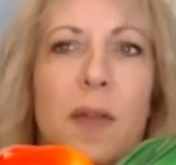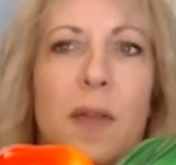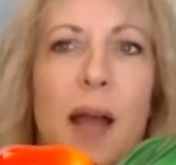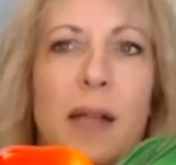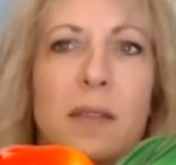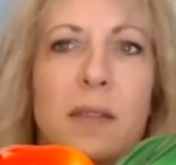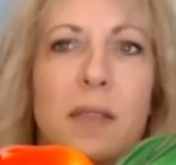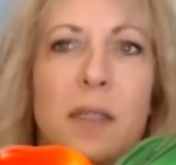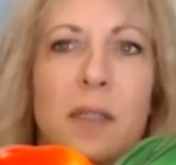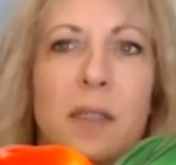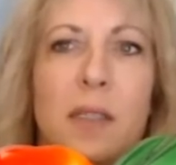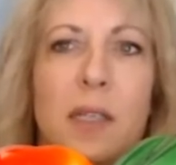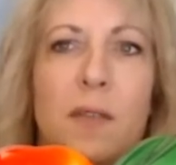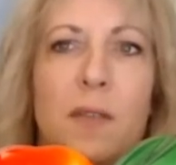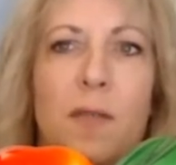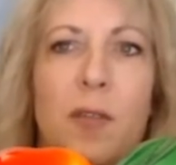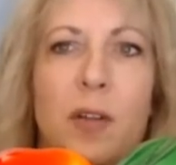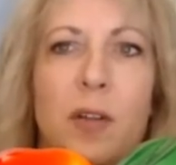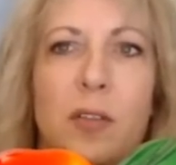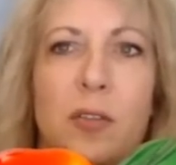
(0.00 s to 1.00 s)
That's a
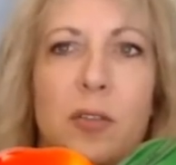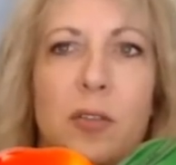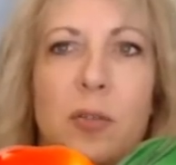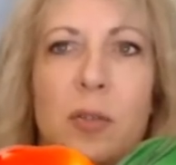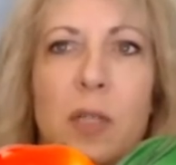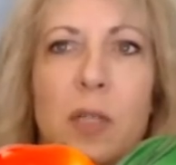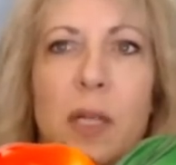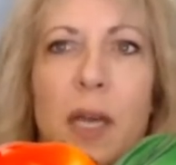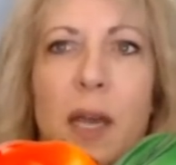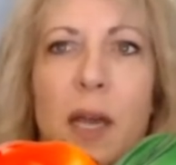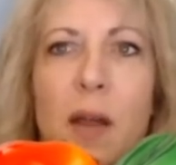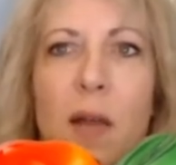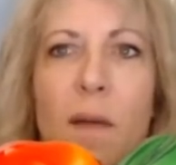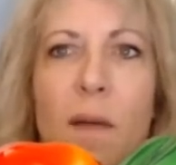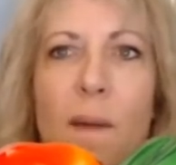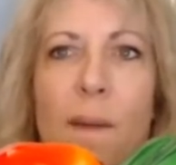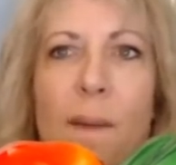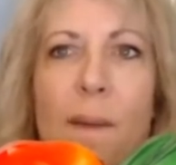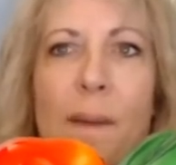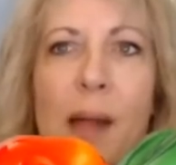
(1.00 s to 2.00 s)
different Julie.
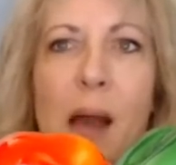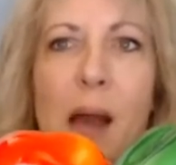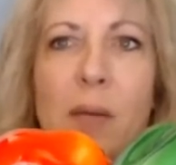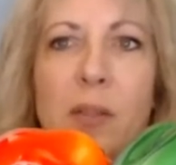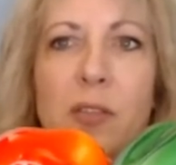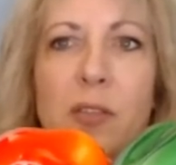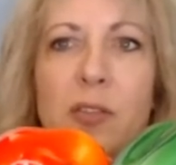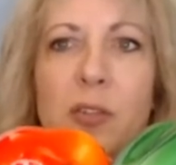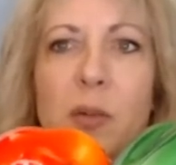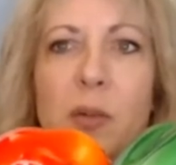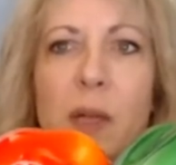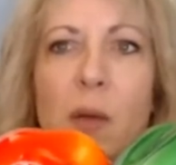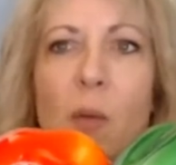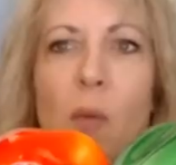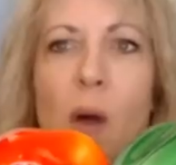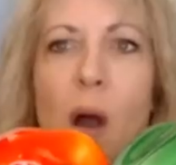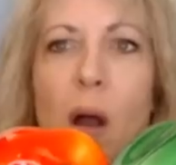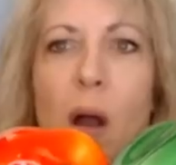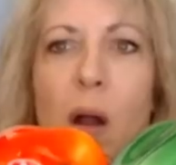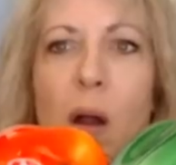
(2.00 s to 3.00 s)
That was Julie oh,
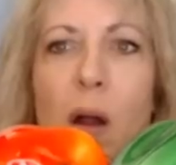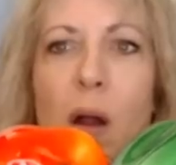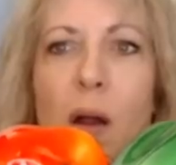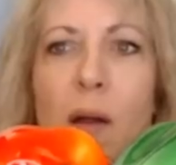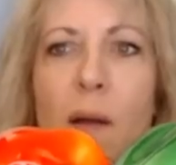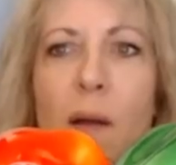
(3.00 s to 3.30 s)
Walker. Oh, it's a